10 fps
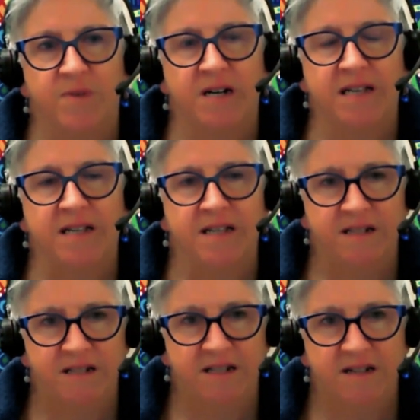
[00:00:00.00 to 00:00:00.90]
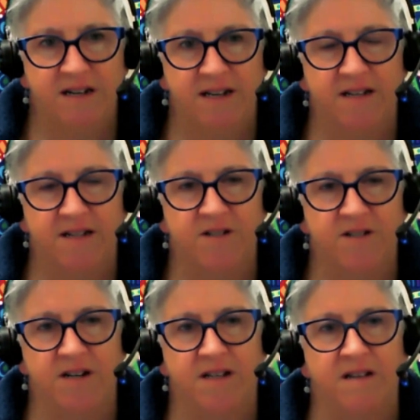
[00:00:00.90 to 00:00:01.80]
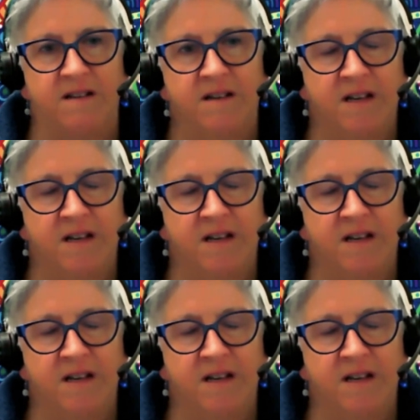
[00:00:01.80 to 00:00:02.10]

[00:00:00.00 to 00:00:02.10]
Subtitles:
by Insight, our training